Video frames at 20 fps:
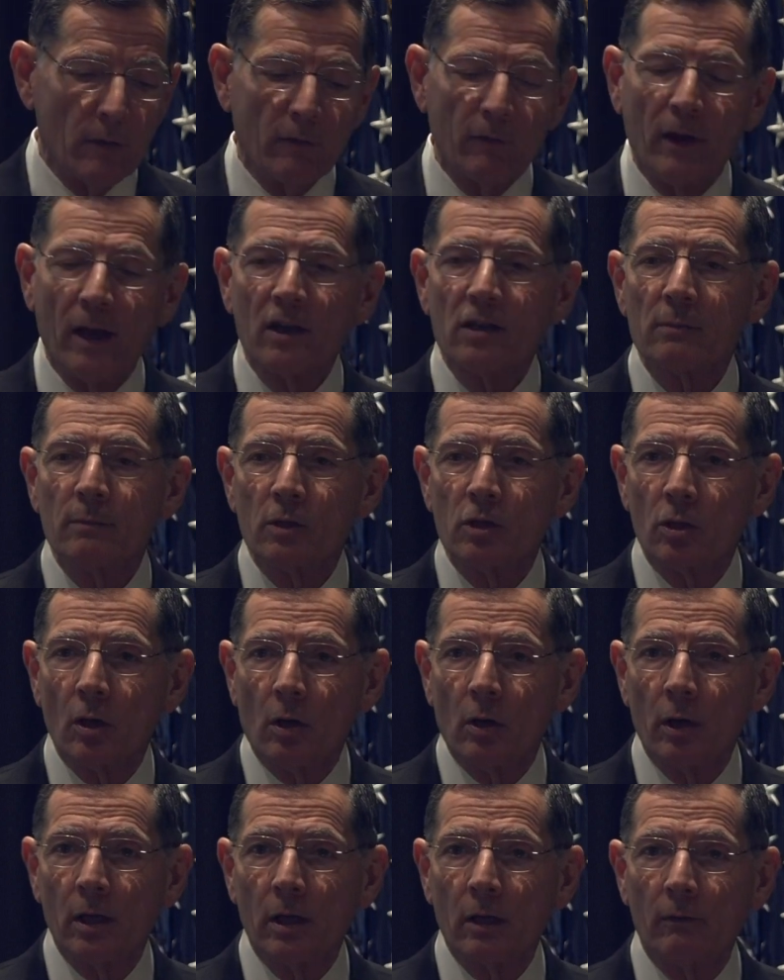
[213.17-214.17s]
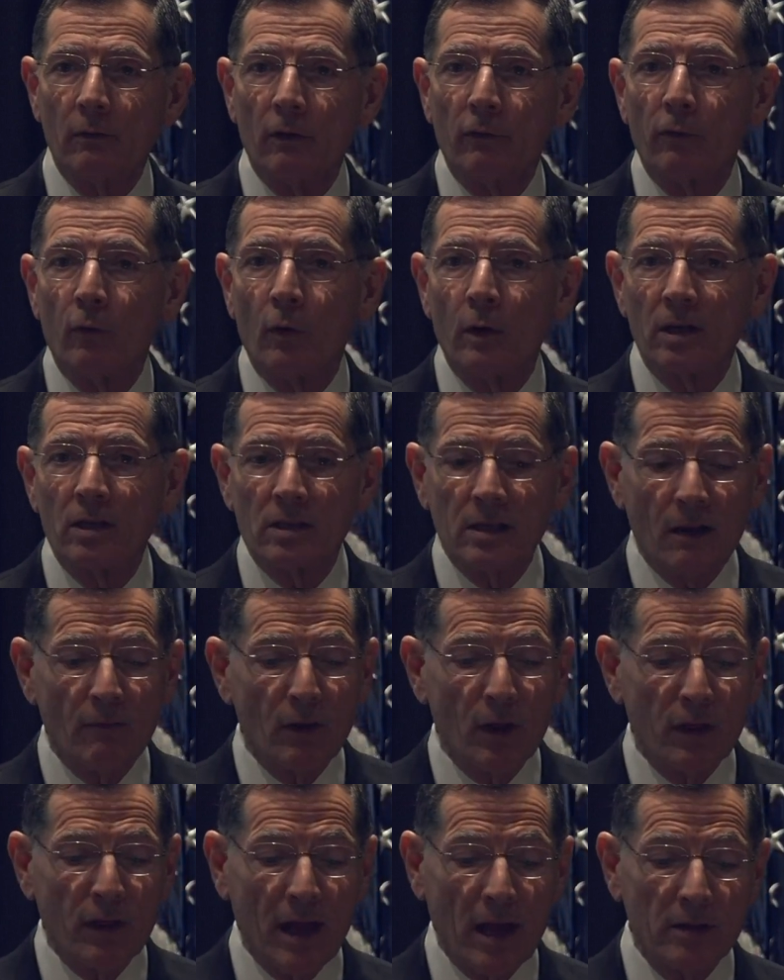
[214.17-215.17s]
The vast majority of the
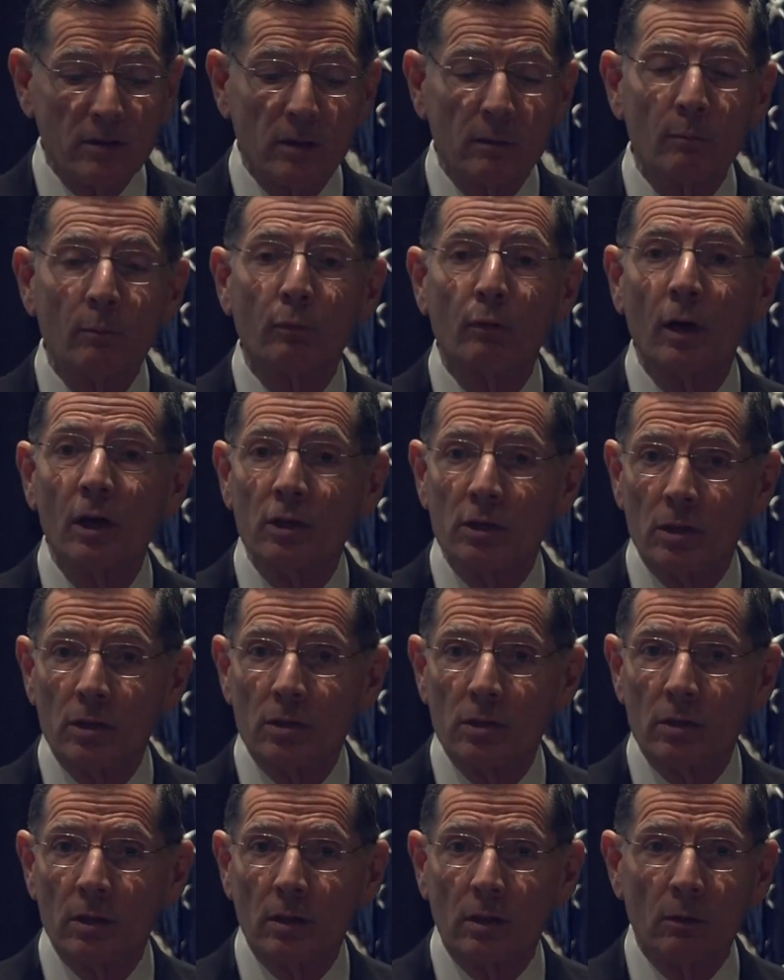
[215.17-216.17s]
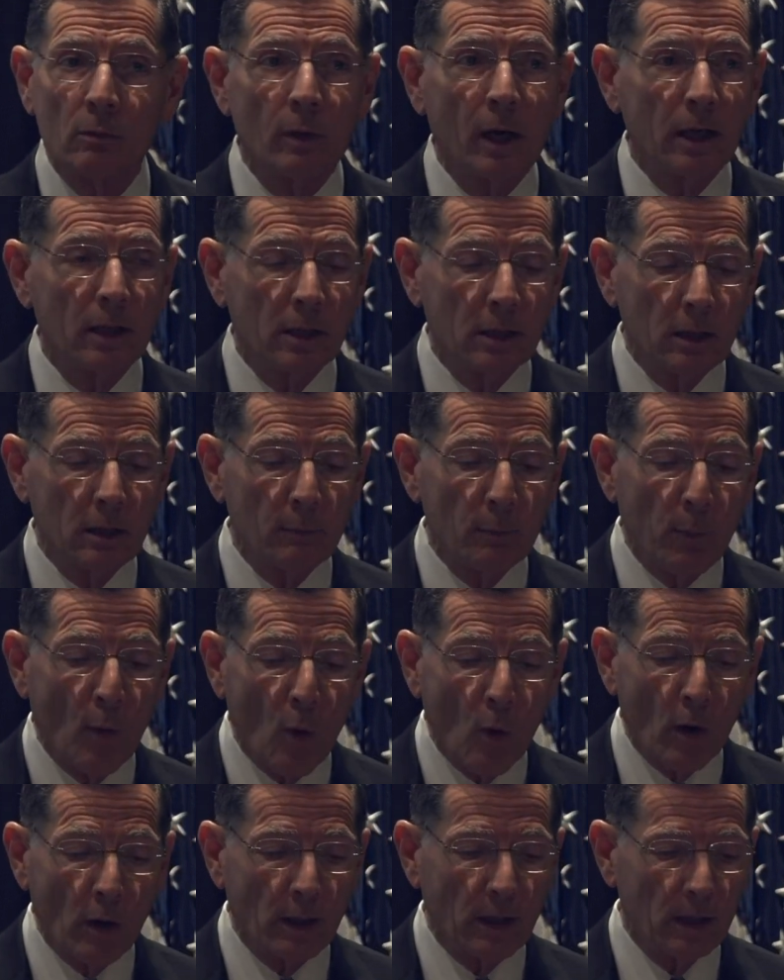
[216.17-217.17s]
47,000 bridges that are rated in
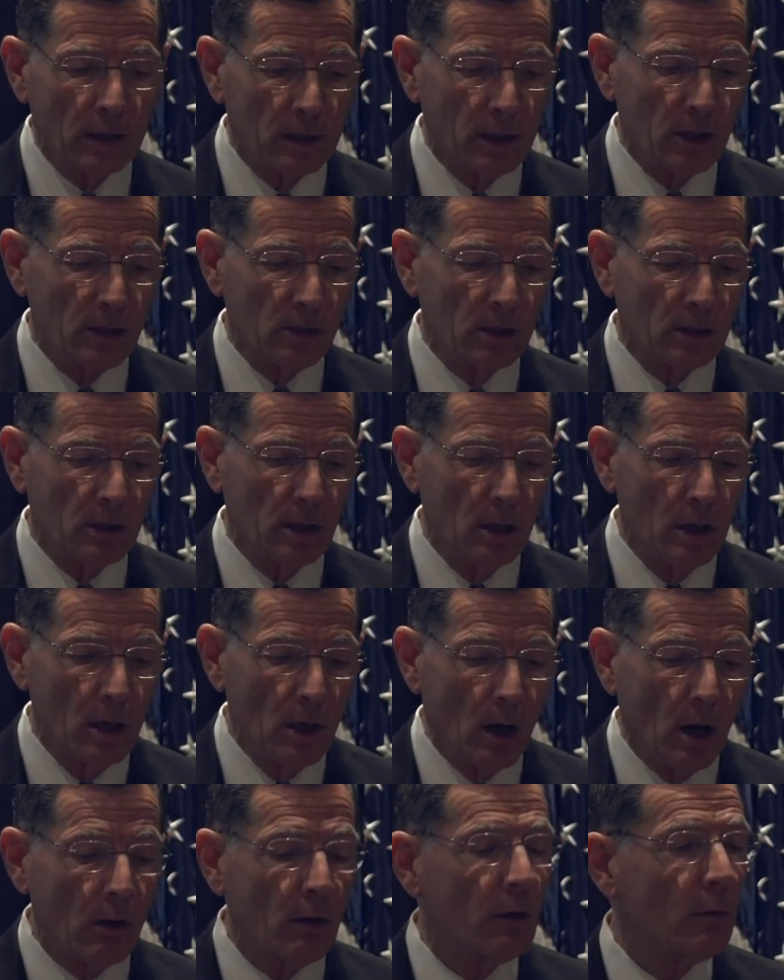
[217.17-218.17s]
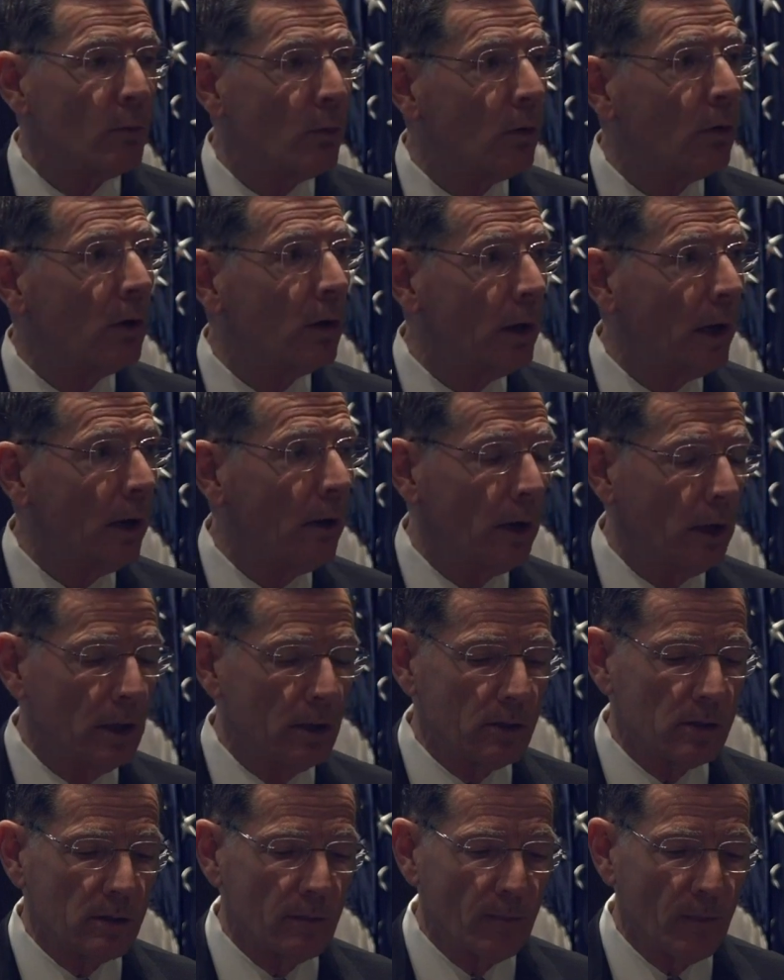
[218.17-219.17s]
poor condition are in rural
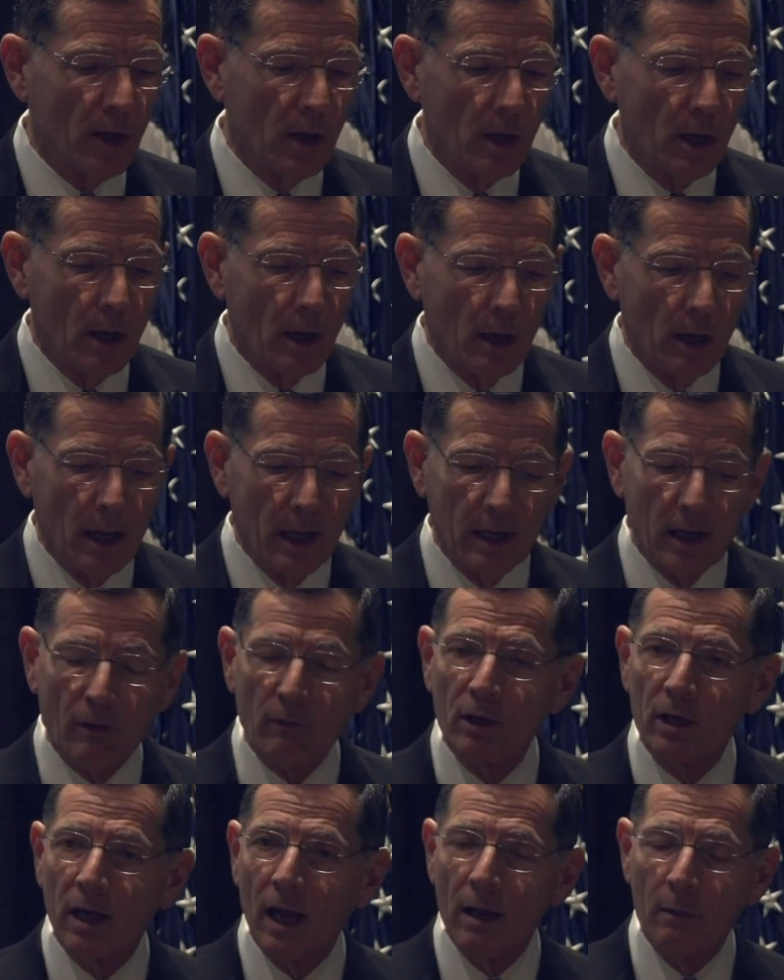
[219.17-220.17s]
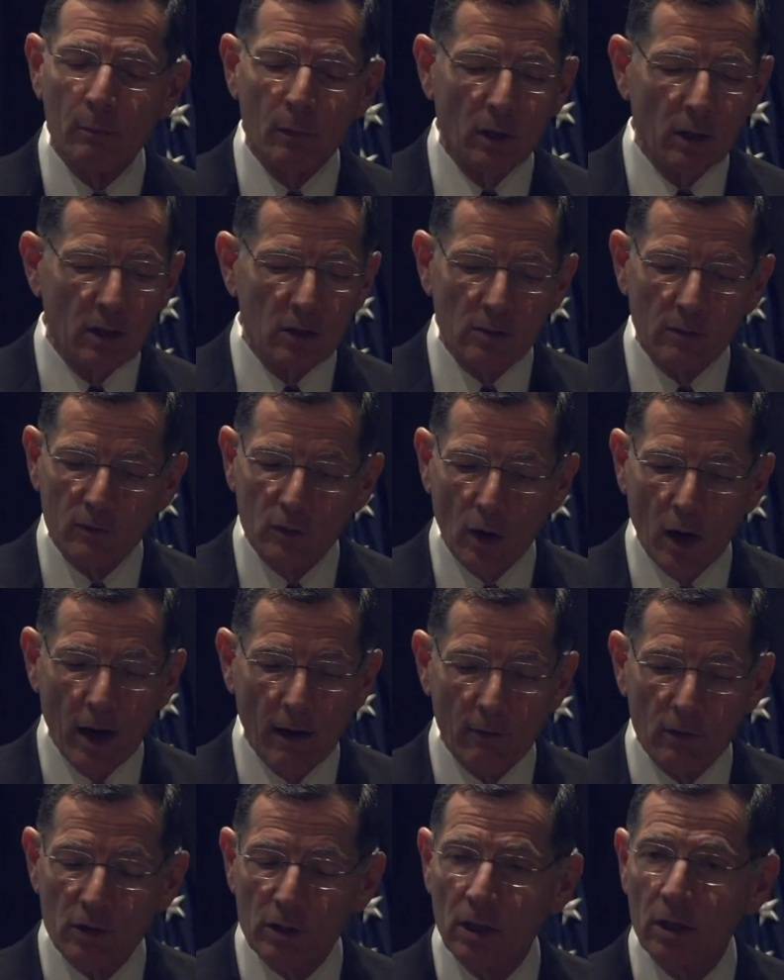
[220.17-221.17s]
areas. And every day, millions of
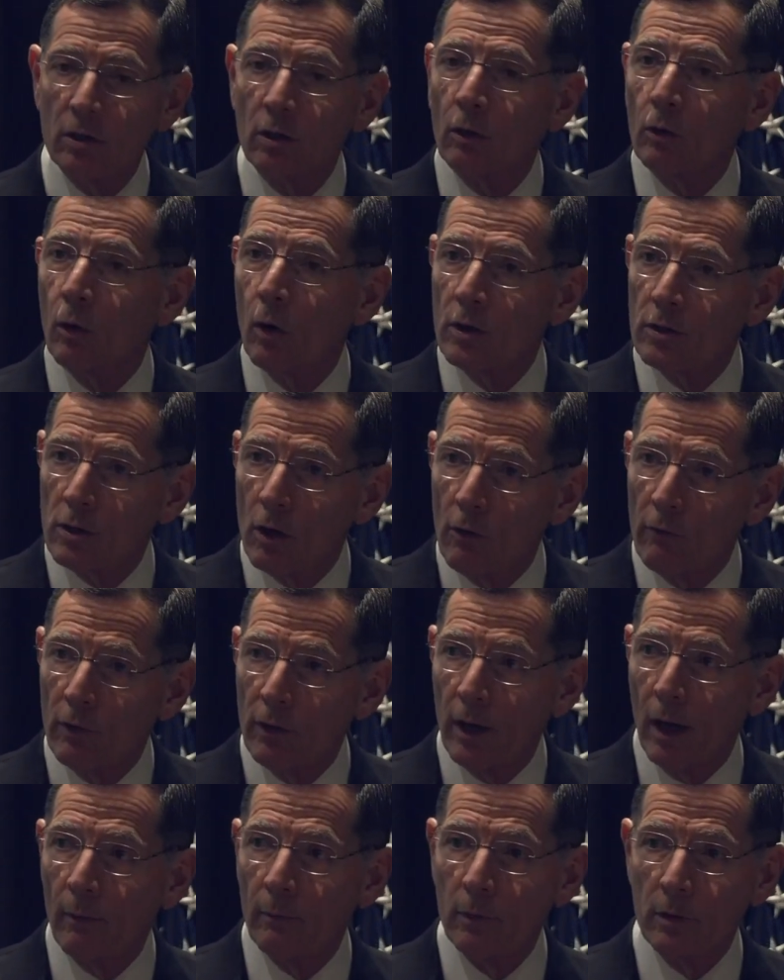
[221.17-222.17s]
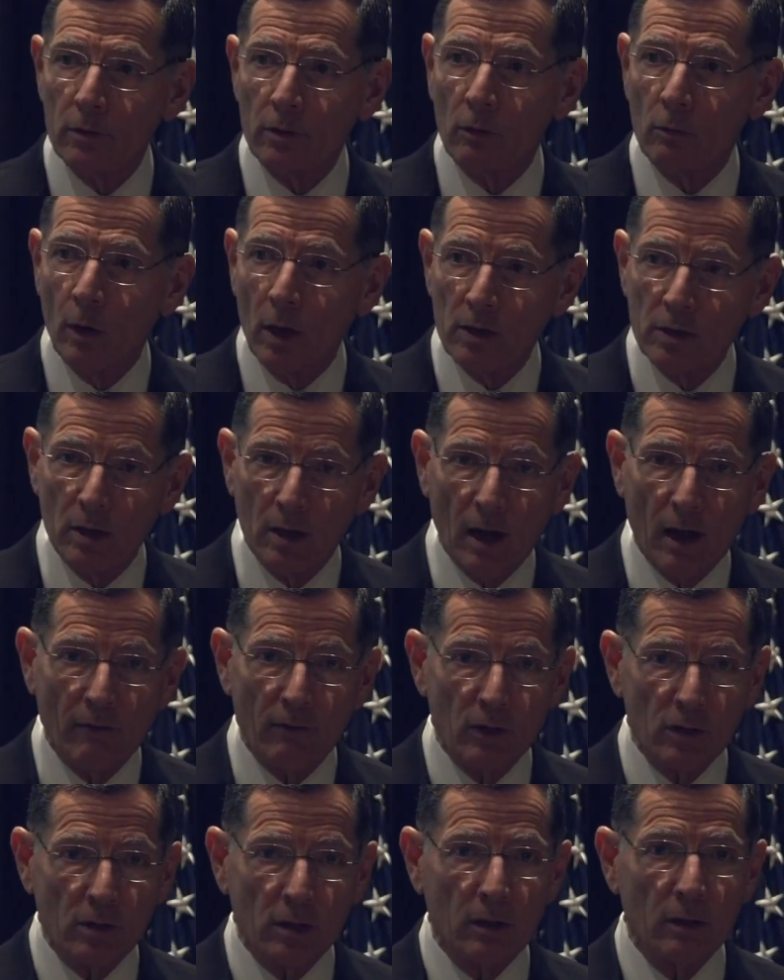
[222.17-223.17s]
drivers need to cross over them. There's a question,
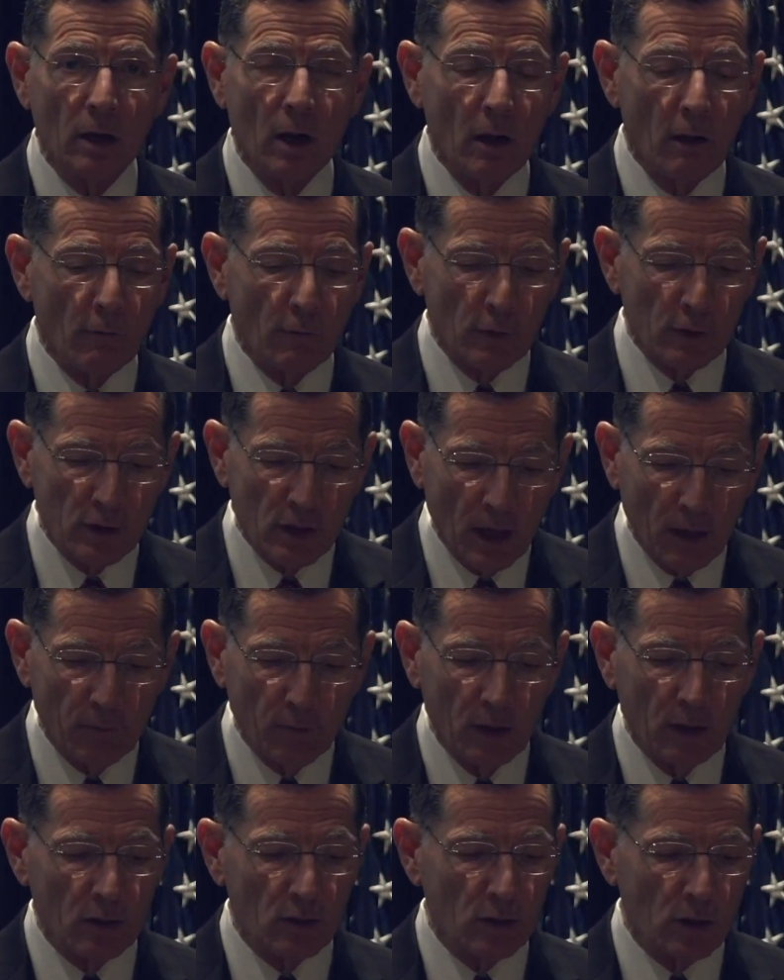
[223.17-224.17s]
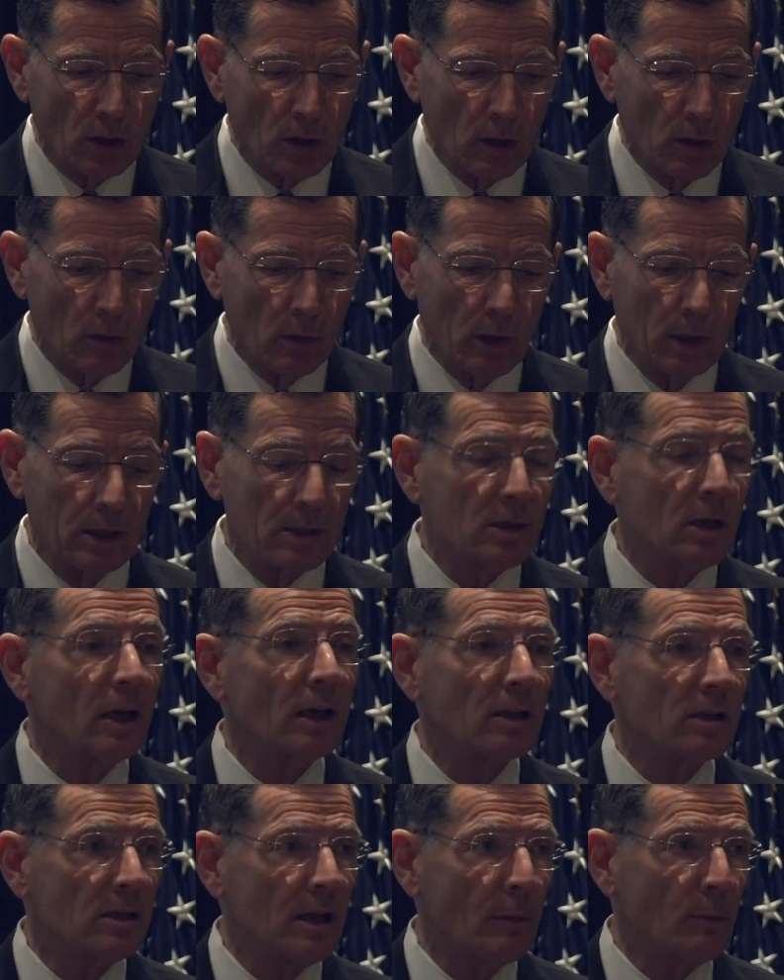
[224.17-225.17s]
obviously, for safety and security. It's
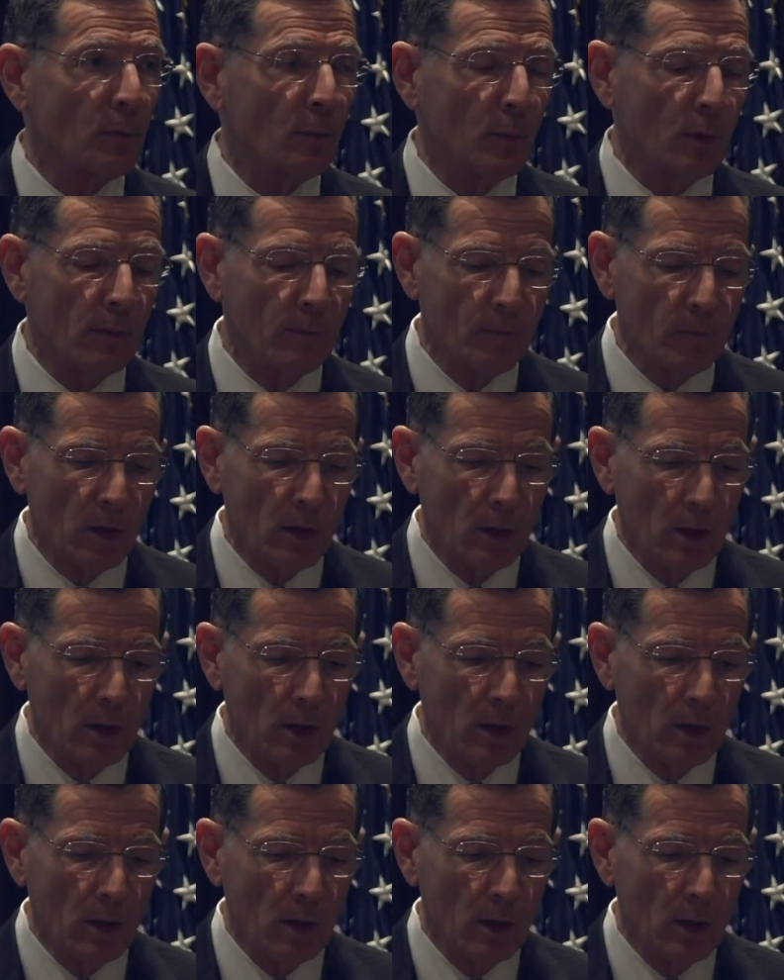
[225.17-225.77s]
unacceptable.